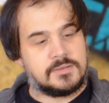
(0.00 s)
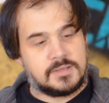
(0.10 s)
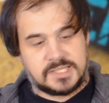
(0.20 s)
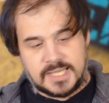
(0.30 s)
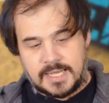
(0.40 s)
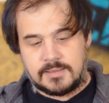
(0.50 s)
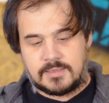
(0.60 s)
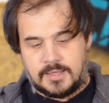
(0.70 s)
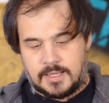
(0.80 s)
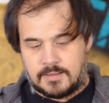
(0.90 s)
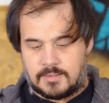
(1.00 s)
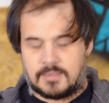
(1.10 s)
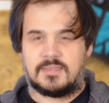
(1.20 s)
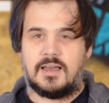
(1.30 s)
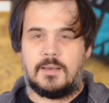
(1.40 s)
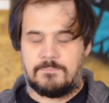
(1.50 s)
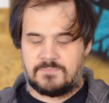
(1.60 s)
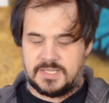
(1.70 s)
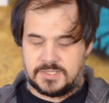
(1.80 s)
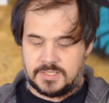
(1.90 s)
The second thing, the thumb
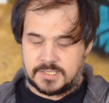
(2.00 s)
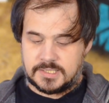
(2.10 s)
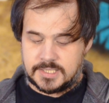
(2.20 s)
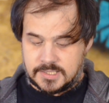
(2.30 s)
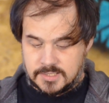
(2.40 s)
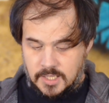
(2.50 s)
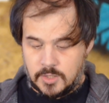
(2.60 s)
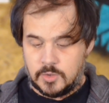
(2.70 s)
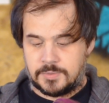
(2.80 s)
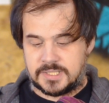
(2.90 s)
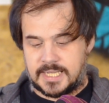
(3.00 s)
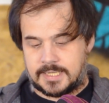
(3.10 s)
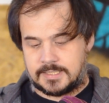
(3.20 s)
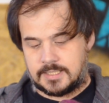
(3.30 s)
is just so protected.